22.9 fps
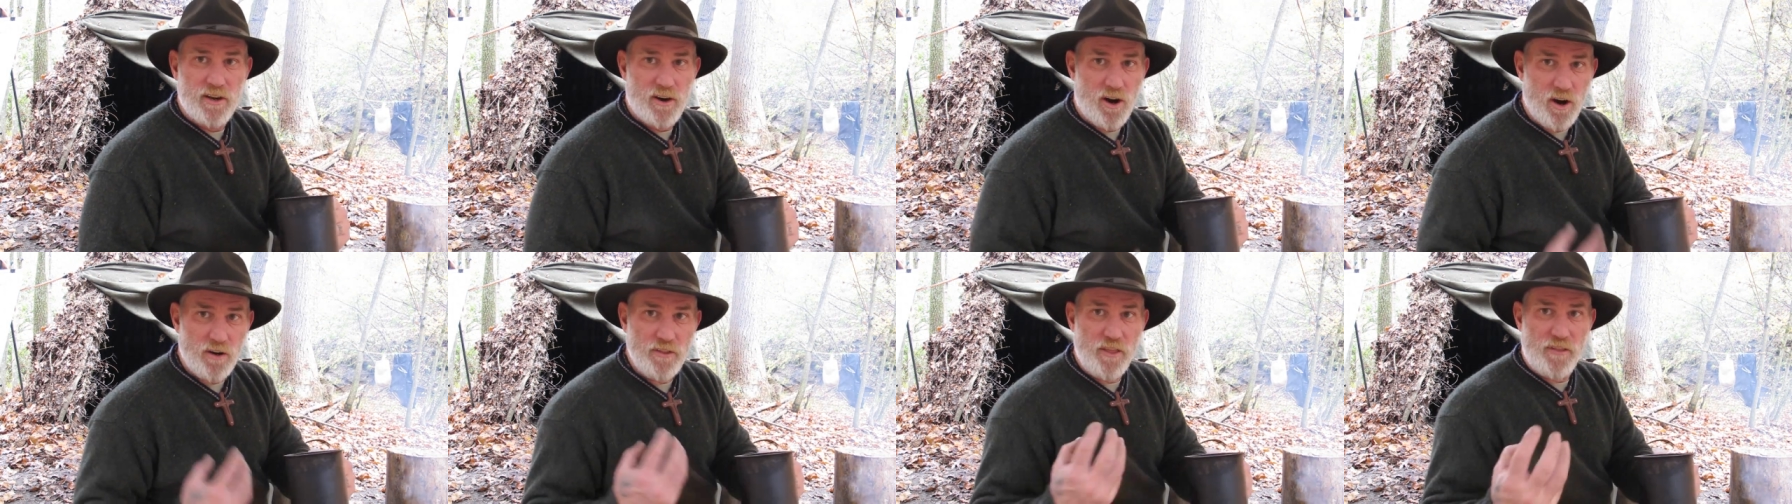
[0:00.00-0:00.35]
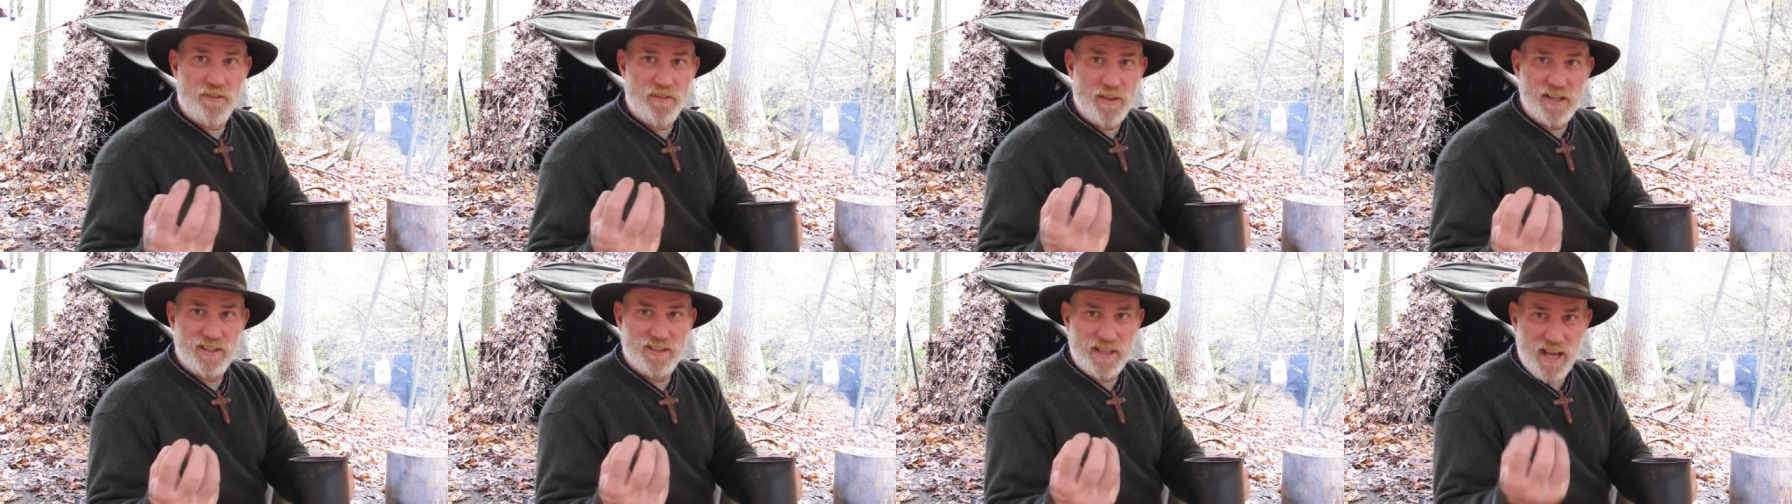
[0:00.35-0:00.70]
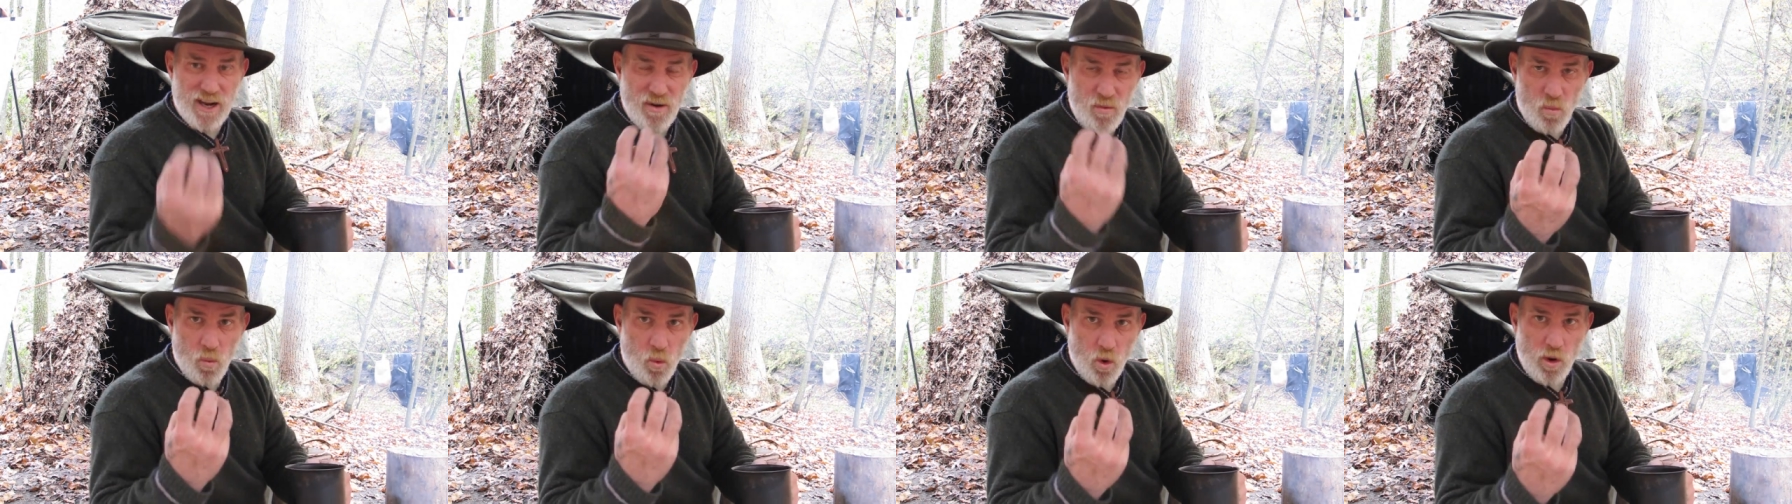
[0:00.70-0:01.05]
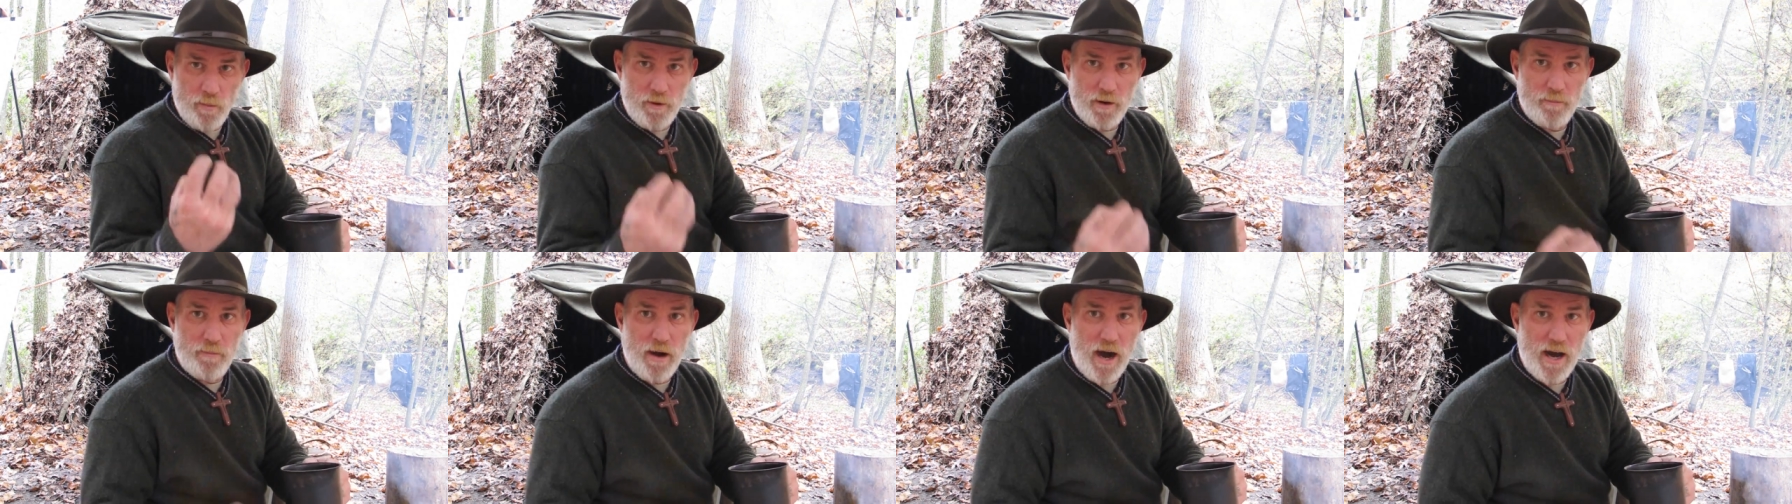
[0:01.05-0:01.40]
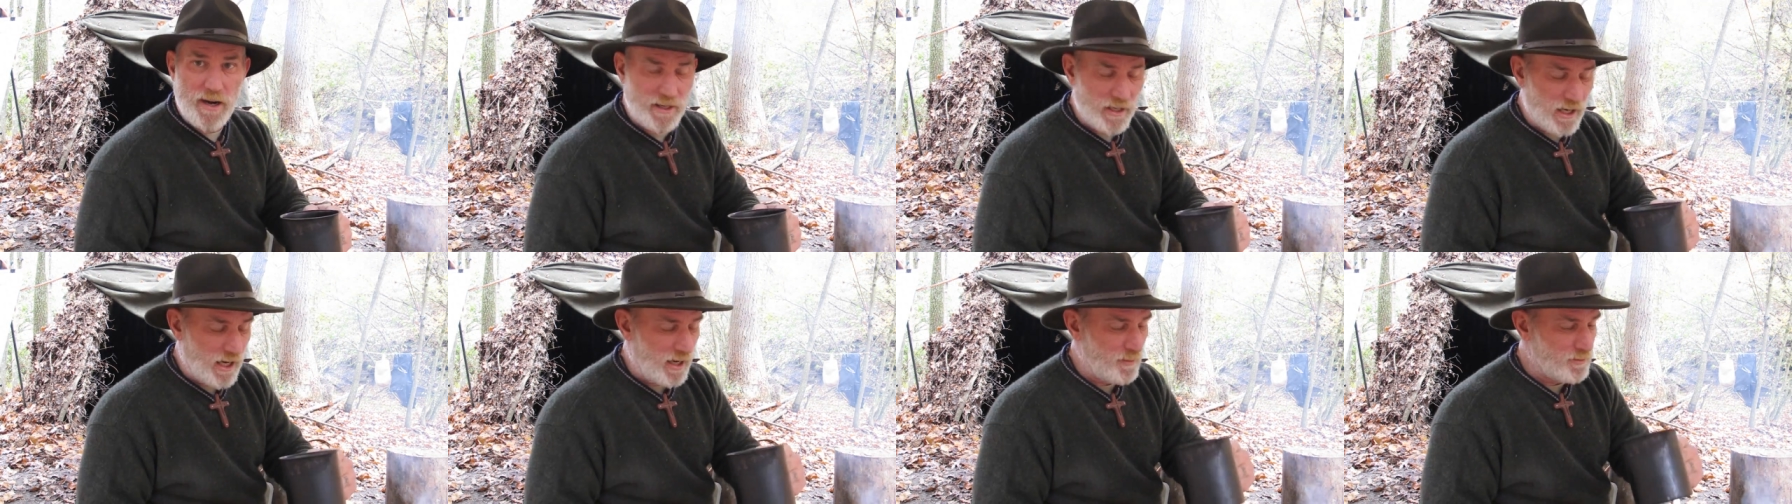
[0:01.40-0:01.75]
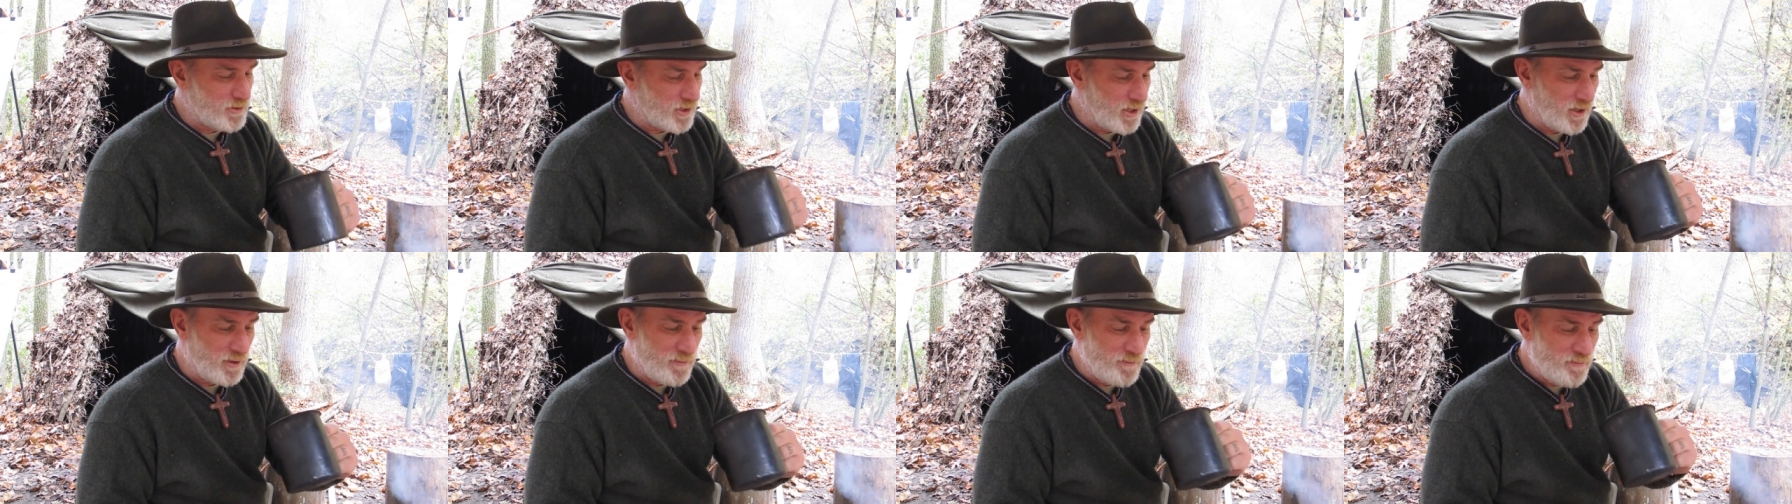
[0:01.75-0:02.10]
are the things that warm your body up,
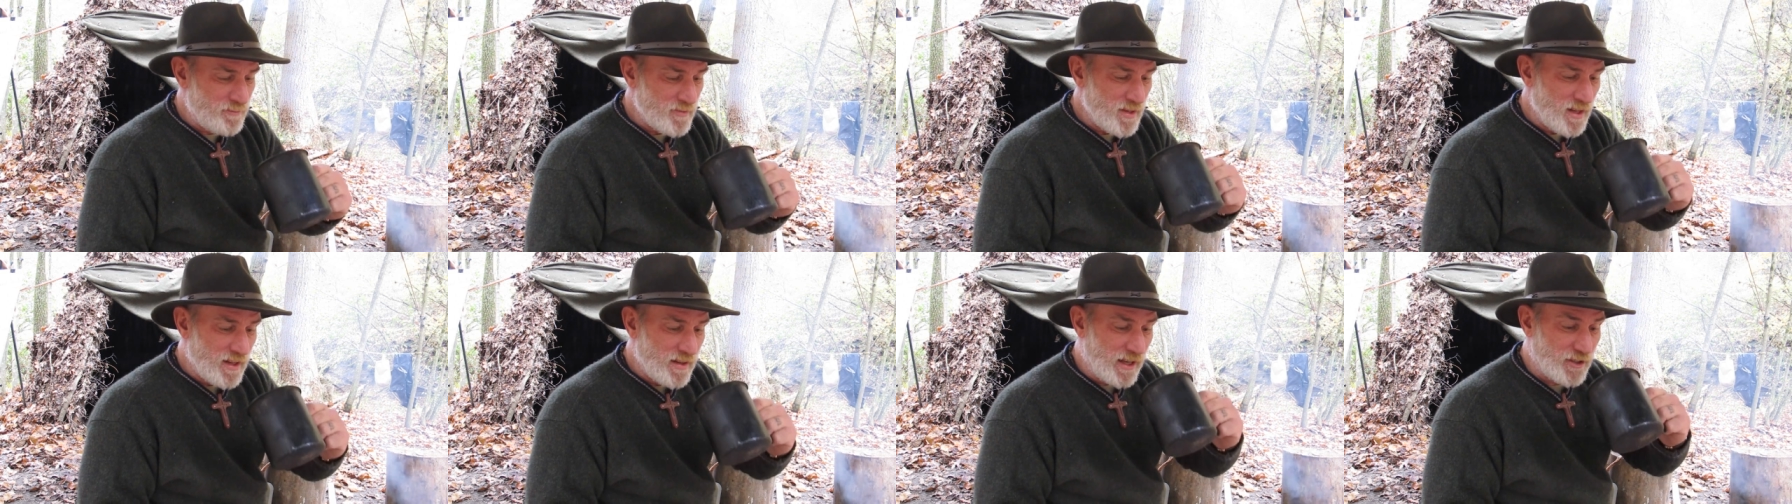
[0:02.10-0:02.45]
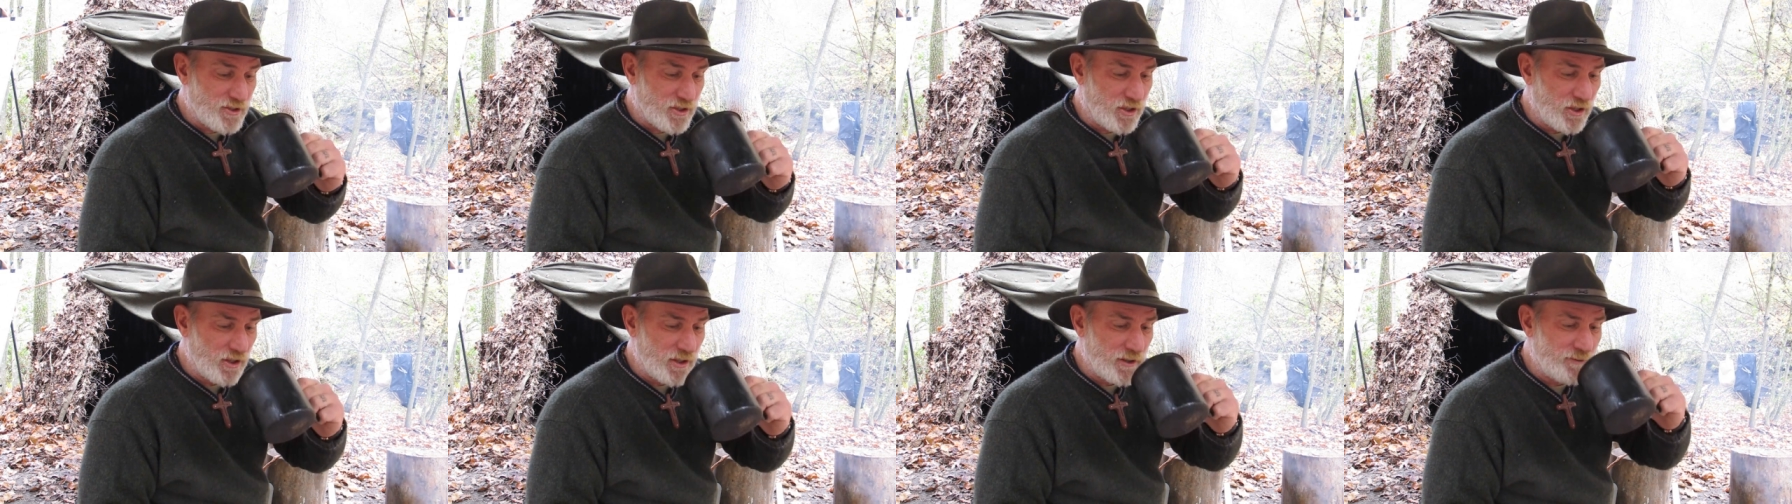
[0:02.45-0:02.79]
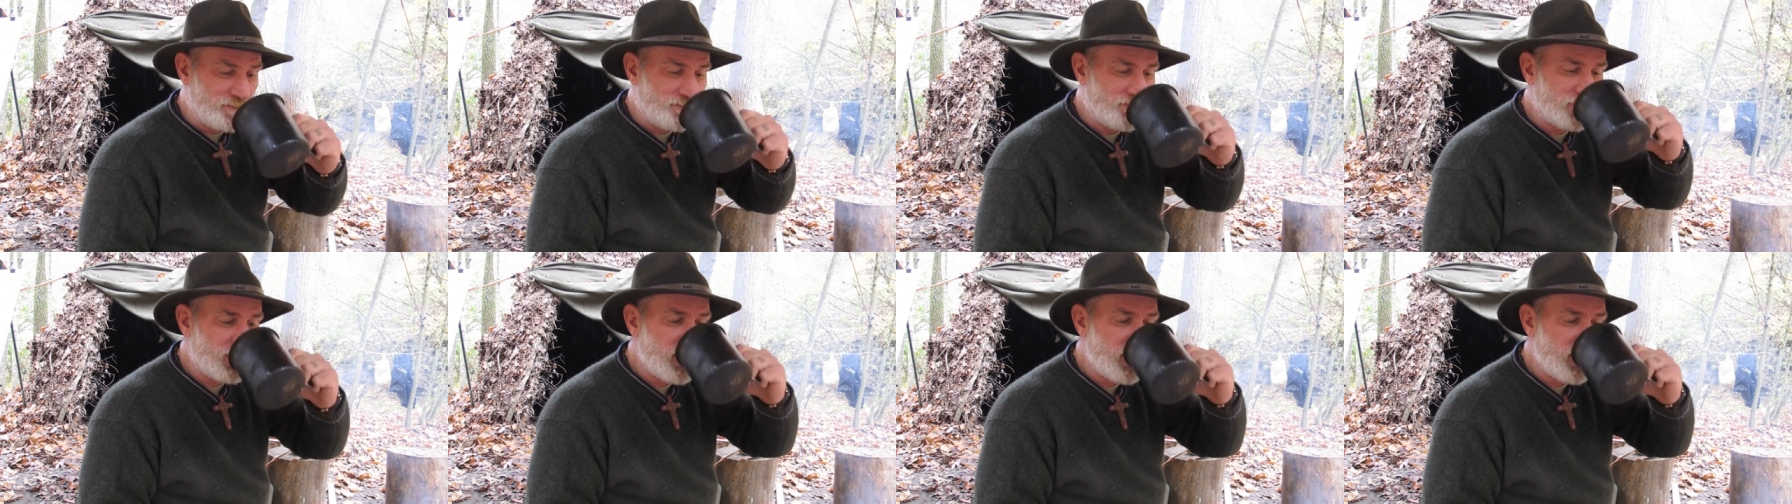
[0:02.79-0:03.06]
so that's good.